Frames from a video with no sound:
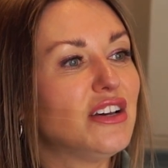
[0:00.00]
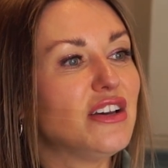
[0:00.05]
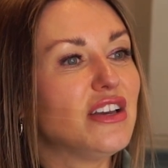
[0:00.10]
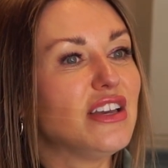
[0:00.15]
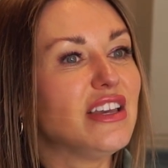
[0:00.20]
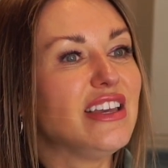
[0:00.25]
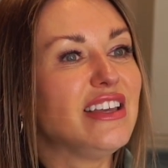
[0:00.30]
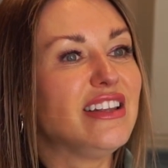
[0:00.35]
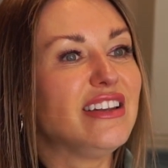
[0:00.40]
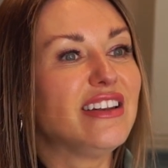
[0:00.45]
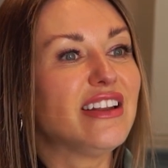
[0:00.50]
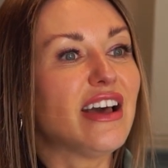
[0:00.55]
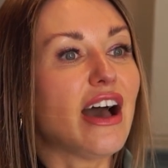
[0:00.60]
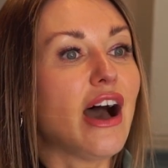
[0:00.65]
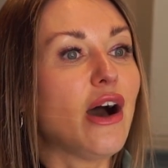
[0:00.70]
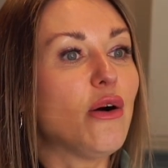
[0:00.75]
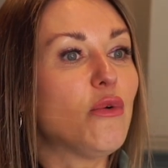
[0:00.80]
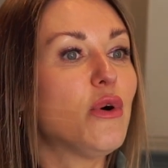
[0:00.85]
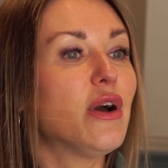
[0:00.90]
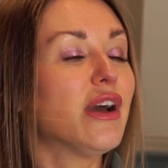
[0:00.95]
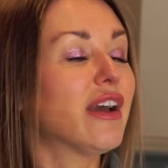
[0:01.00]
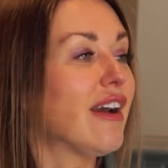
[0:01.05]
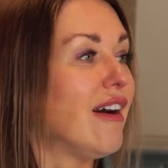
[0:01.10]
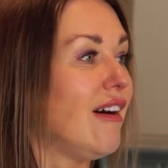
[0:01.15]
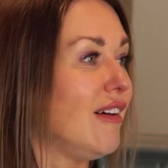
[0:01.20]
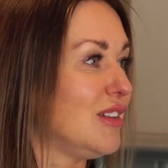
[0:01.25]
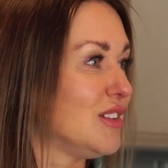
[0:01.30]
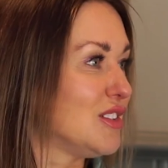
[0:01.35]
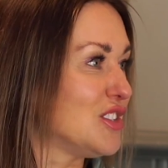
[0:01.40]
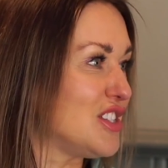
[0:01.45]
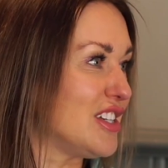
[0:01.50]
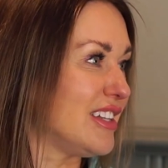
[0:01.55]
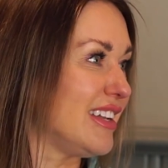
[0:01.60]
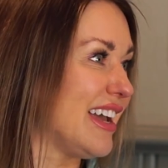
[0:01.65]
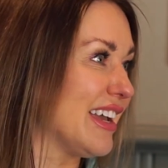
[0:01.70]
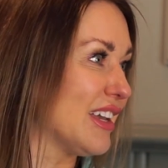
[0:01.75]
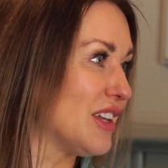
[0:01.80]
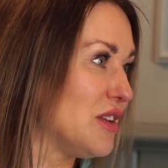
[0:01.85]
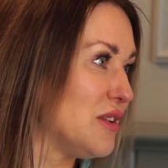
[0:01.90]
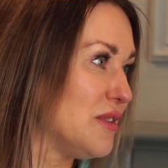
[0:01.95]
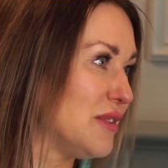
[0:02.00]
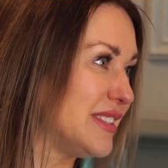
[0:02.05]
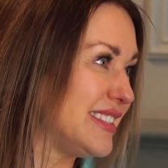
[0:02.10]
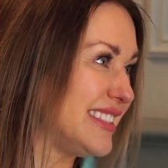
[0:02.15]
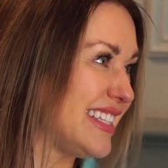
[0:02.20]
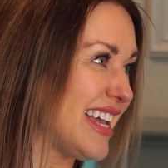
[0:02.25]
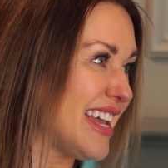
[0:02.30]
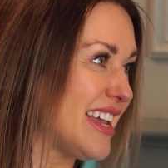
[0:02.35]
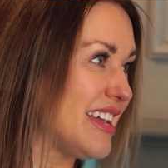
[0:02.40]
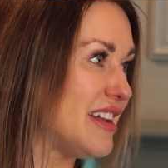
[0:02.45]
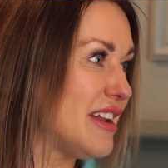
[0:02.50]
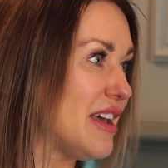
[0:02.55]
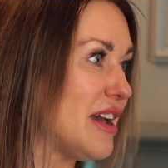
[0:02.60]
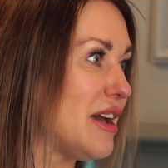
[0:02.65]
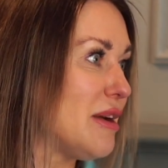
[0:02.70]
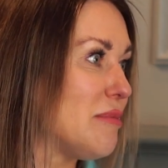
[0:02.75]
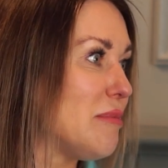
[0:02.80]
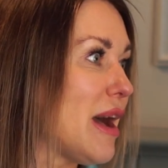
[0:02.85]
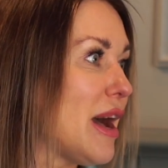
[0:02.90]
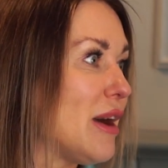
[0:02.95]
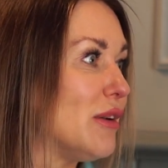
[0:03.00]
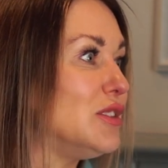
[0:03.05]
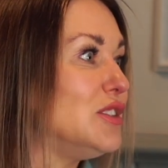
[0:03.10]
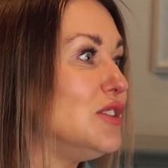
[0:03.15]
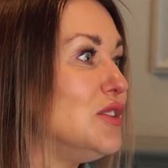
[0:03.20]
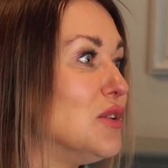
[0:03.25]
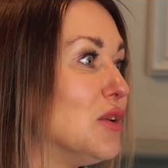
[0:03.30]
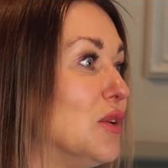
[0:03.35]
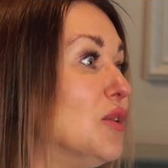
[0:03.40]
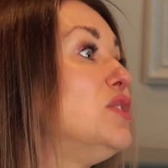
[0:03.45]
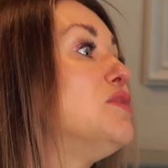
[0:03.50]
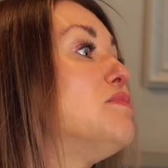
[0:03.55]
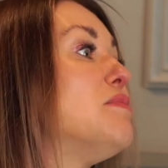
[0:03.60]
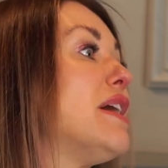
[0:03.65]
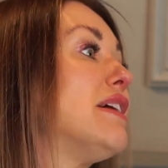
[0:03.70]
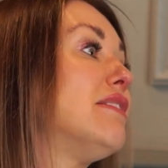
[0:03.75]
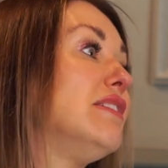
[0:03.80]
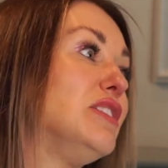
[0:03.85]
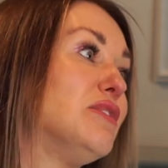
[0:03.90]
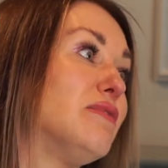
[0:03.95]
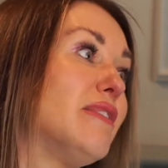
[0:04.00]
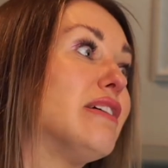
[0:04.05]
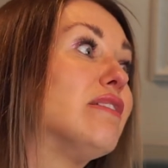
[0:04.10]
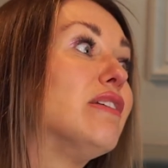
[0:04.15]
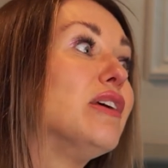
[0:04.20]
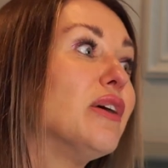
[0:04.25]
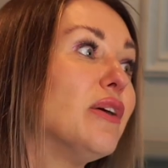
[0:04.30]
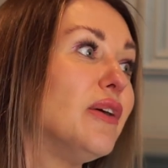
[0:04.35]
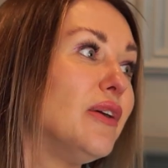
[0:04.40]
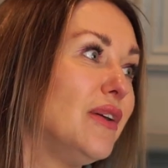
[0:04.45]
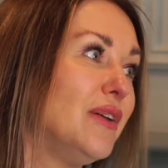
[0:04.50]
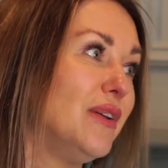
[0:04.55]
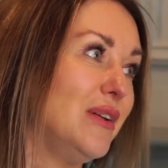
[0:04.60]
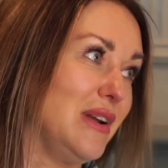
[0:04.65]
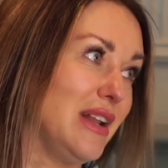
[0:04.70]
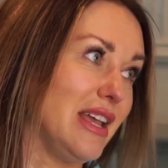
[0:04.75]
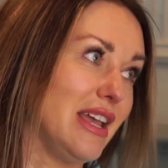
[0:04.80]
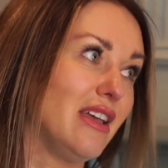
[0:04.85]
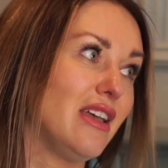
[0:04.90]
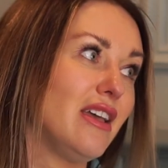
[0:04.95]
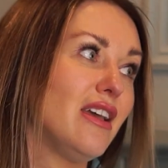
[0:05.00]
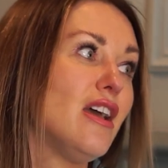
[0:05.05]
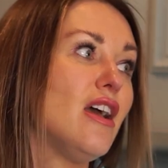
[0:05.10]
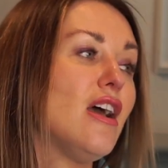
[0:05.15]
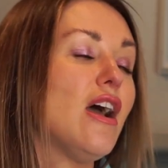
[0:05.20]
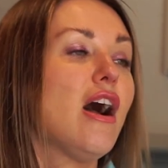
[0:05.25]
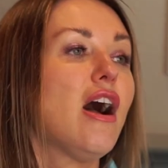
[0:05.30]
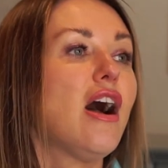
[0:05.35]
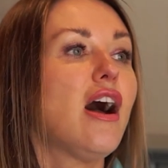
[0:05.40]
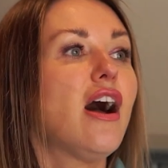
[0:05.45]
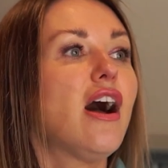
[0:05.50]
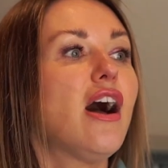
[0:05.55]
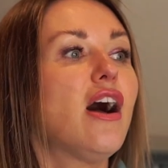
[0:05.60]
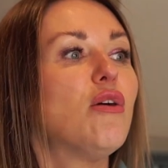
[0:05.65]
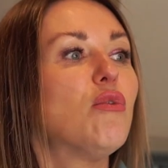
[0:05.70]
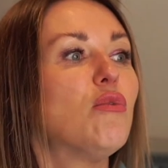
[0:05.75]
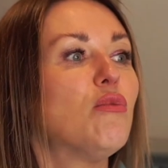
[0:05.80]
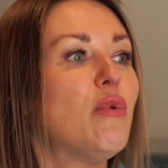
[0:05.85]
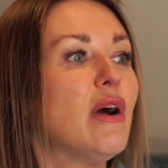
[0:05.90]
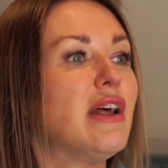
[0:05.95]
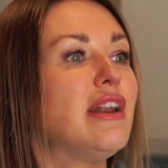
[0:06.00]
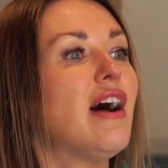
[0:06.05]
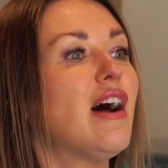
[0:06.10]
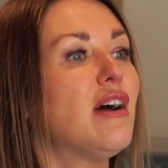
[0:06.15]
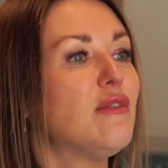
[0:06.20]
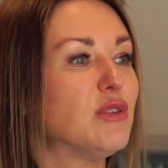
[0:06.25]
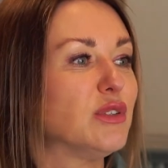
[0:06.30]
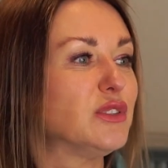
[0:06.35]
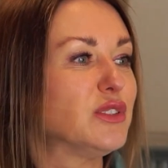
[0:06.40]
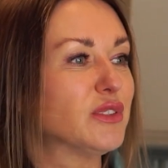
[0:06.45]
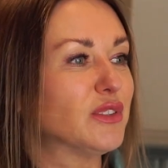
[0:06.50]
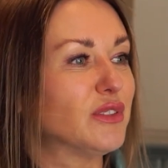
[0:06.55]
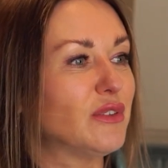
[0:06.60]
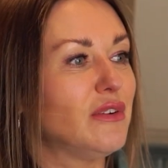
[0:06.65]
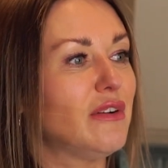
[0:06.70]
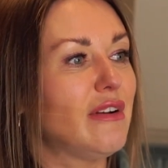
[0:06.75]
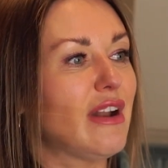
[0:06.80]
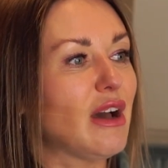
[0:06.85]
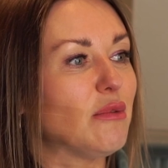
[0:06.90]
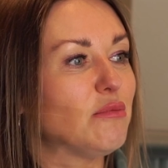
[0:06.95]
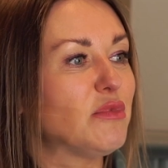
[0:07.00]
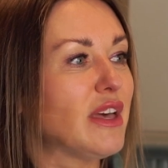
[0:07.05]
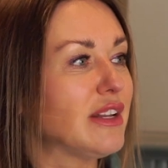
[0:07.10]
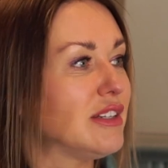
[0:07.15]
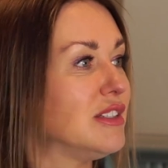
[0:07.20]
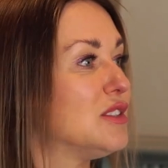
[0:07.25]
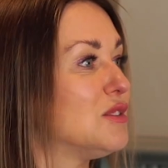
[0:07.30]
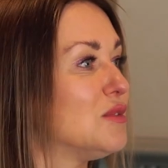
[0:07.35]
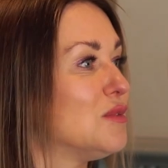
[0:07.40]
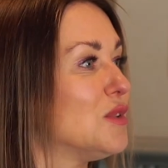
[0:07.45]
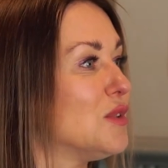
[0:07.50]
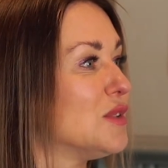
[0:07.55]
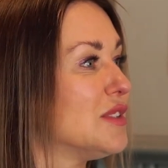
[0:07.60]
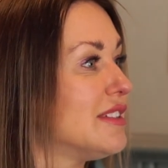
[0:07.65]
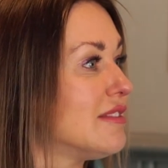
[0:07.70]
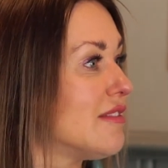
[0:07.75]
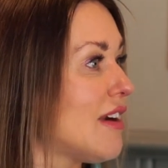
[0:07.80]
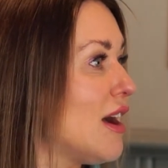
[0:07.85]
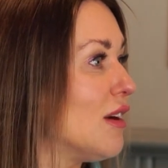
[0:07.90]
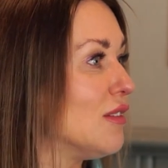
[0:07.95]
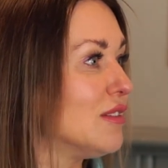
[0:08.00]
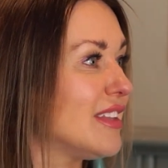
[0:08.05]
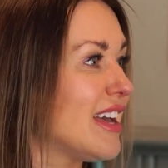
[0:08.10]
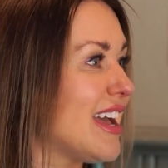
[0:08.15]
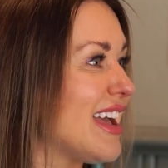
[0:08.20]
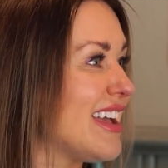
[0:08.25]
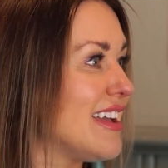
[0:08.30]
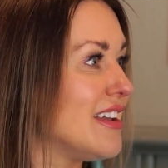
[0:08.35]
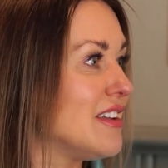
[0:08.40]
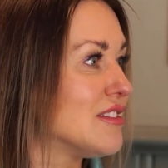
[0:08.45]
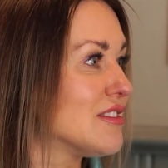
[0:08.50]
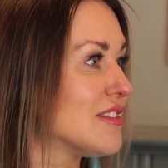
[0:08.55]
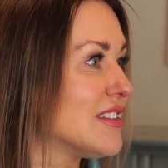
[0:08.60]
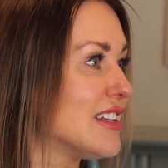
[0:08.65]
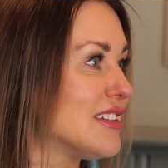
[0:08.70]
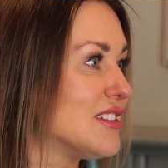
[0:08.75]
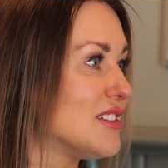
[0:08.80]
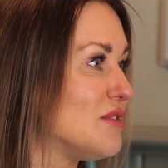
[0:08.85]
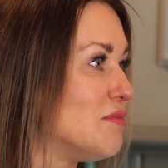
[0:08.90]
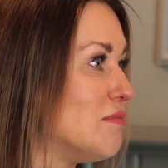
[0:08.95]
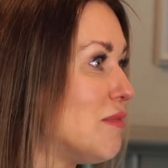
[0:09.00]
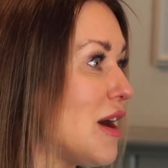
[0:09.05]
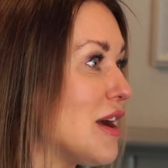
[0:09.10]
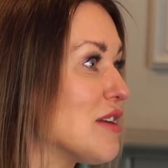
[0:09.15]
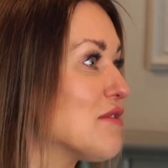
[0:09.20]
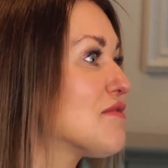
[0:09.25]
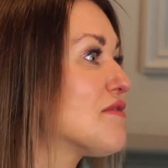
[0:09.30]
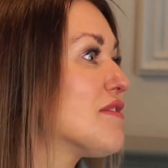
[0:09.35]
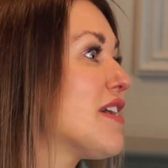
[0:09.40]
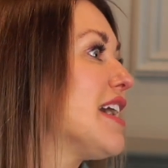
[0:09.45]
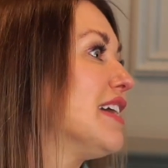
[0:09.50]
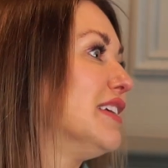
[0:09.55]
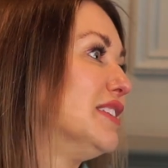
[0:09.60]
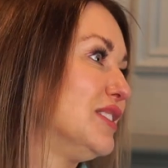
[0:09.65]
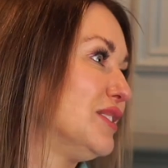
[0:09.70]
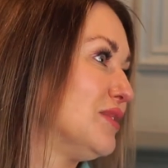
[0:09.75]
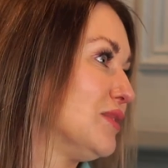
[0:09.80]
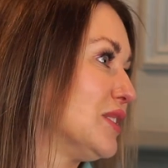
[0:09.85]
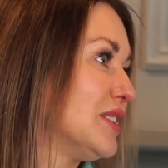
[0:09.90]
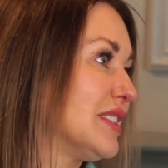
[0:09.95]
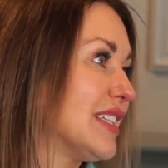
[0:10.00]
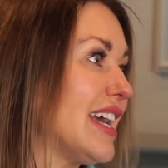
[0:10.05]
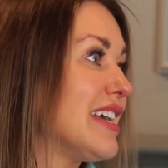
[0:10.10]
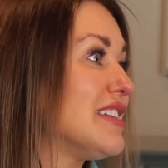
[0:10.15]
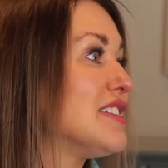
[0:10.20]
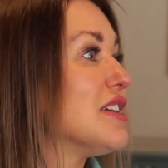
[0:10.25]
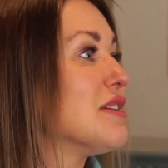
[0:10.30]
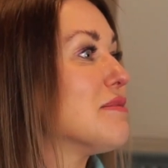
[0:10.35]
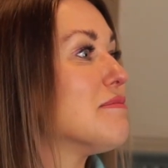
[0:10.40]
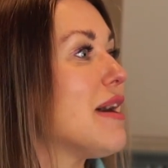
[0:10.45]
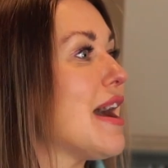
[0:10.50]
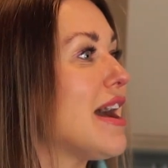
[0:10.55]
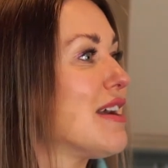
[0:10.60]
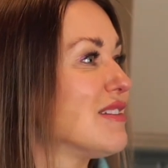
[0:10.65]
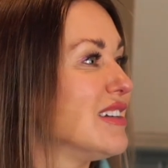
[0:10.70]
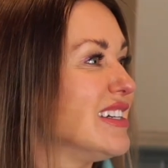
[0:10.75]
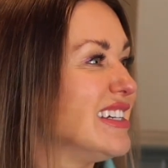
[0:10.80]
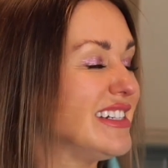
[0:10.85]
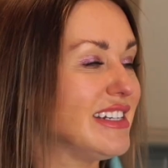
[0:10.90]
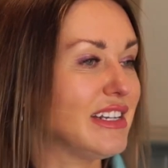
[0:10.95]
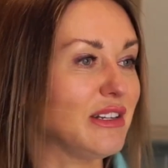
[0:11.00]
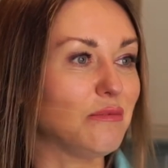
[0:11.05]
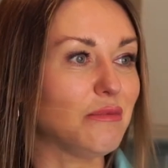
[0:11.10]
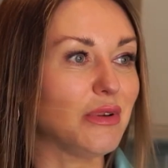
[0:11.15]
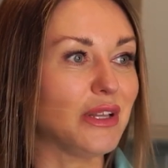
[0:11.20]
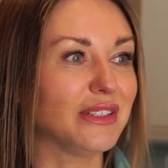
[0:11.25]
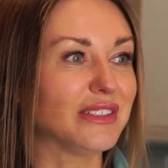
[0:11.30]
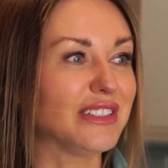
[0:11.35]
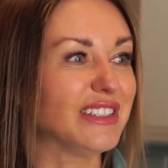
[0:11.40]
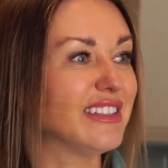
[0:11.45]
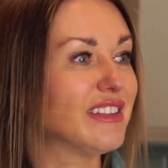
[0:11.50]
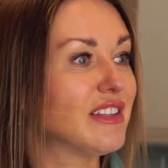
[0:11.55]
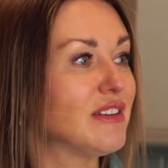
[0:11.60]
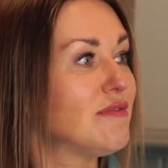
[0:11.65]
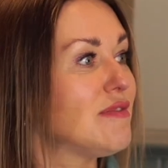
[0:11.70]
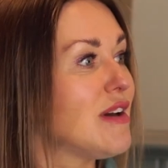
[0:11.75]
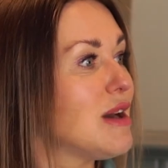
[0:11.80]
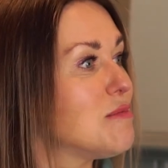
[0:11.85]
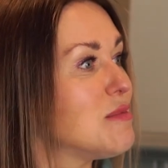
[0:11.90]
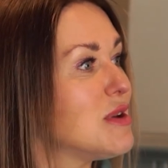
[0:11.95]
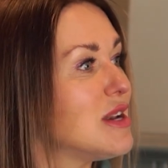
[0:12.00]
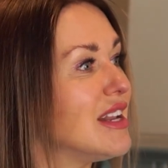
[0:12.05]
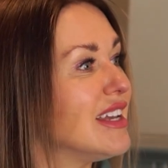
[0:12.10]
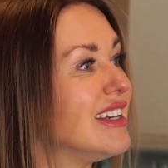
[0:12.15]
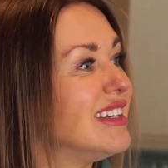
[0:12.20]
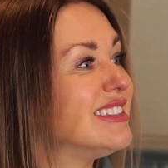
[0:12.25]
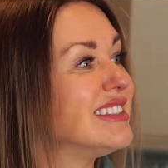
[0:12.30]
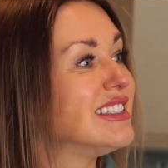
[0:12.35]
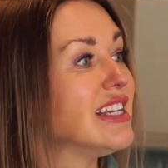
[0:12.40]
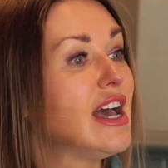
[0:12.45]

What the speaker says: in our culture, like you were saying about you got married very early, when I was growing up, was around the age that my friends was getting married and building their families,